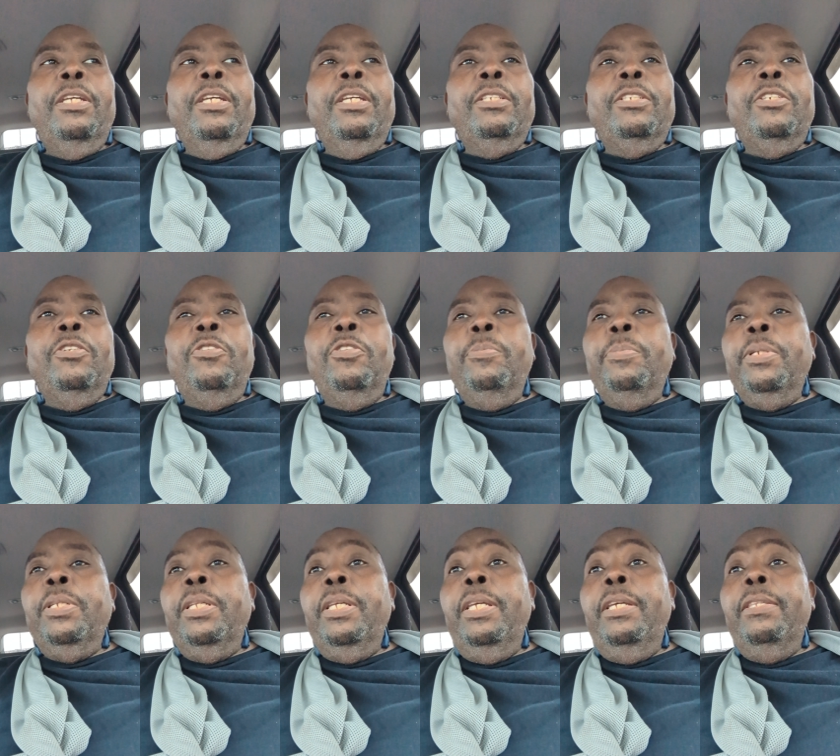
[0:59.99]
until you
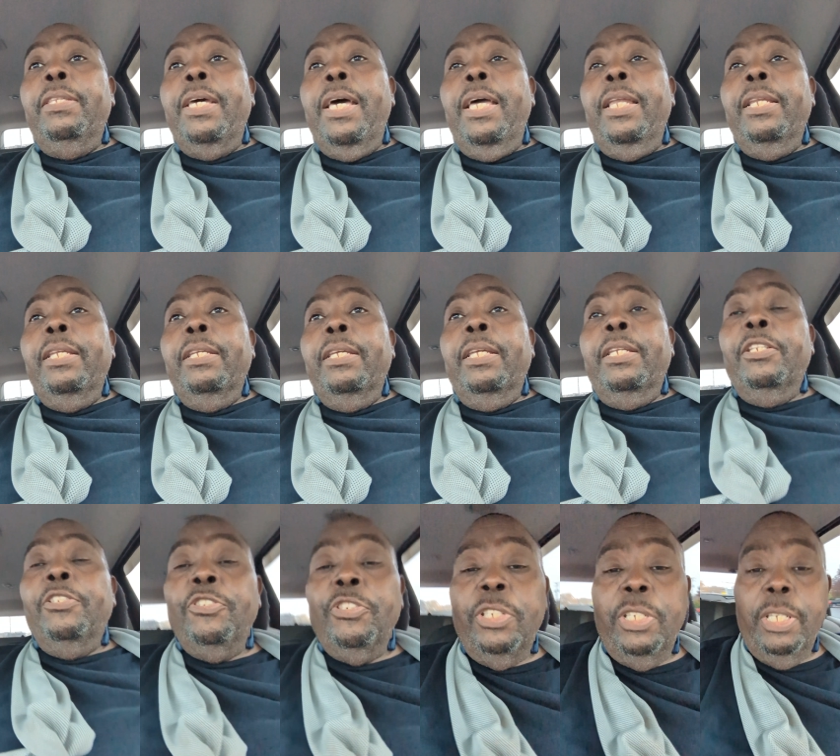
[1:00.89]
believe that and
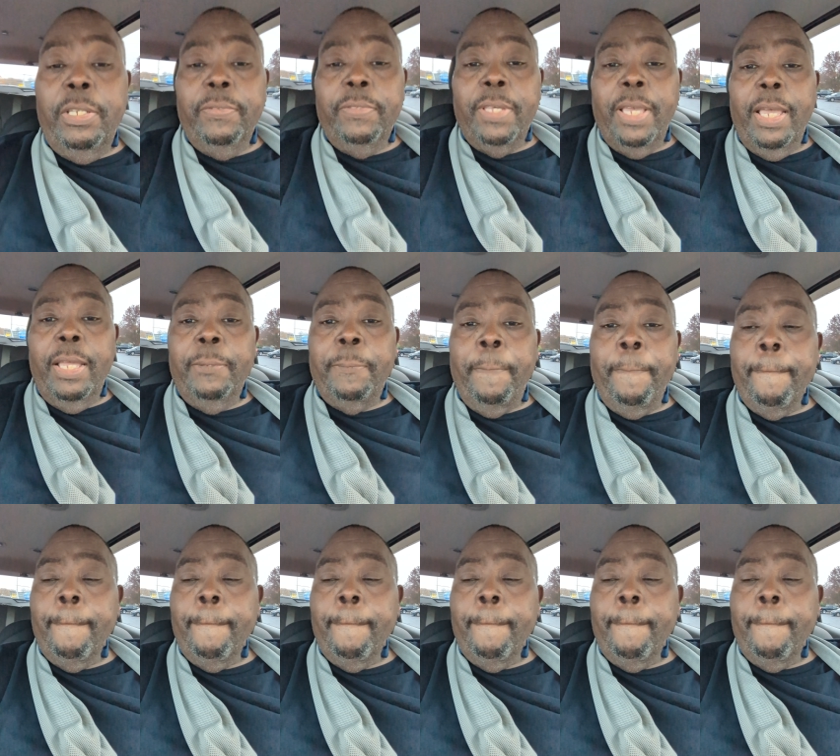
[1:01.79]
achieve that,